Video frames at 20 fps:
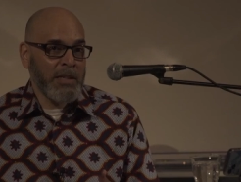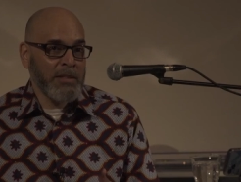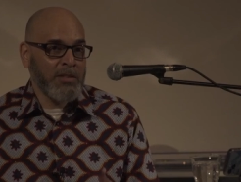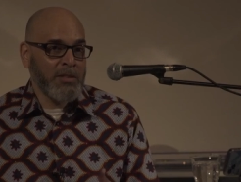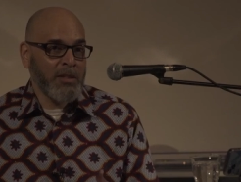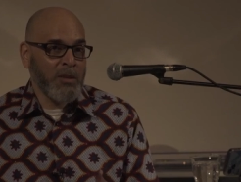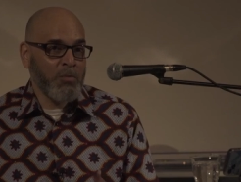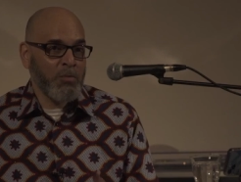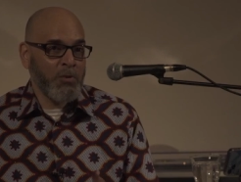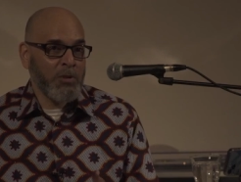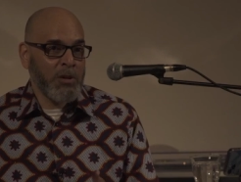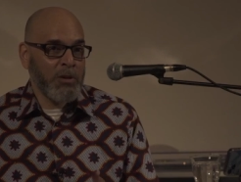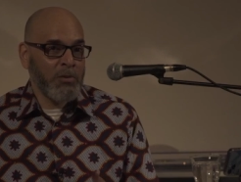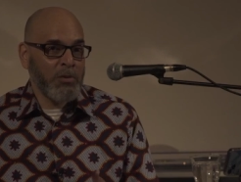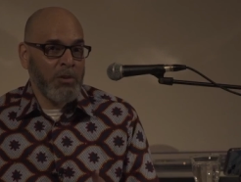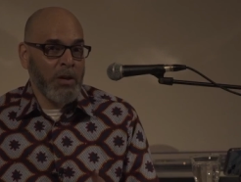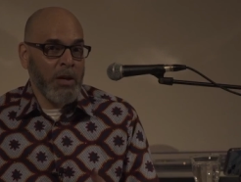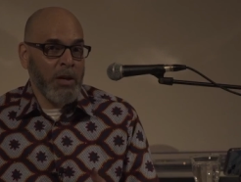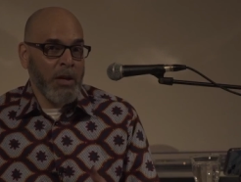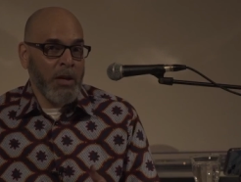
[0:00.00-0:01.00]
as
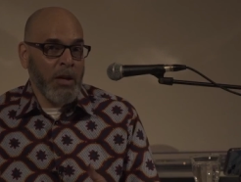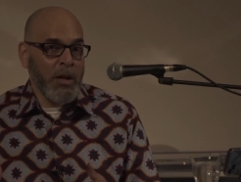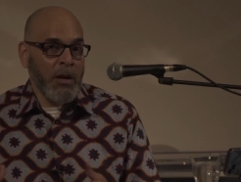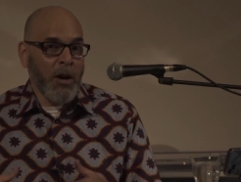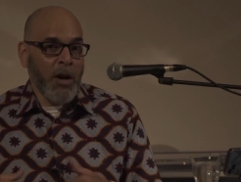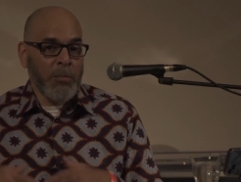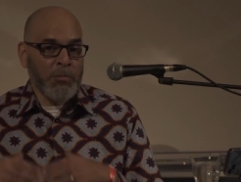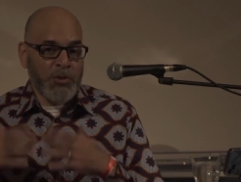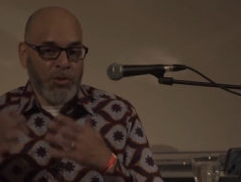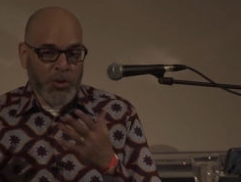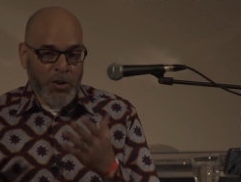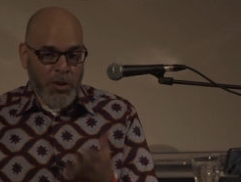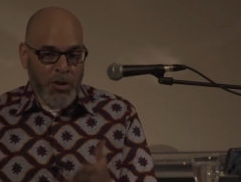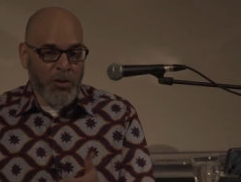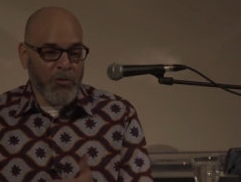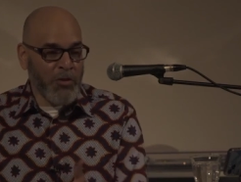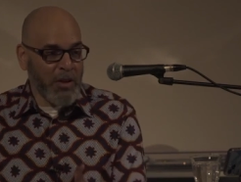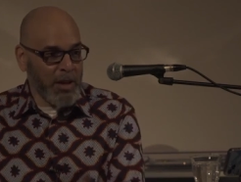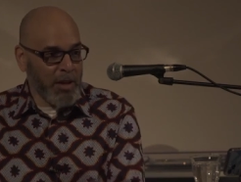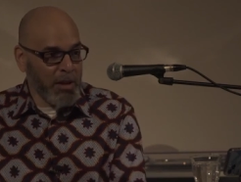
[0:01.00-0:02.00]
someone
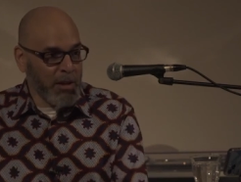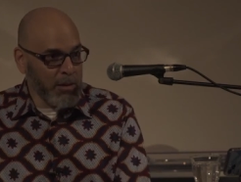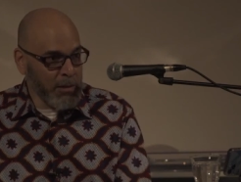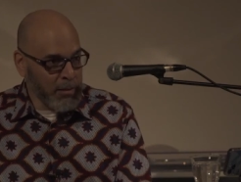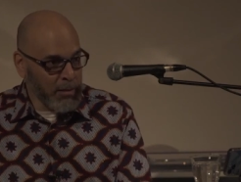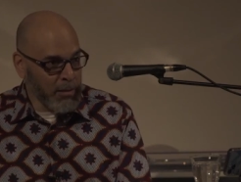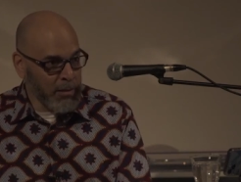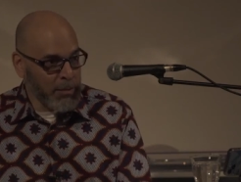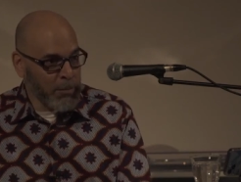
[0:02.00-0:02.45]
observing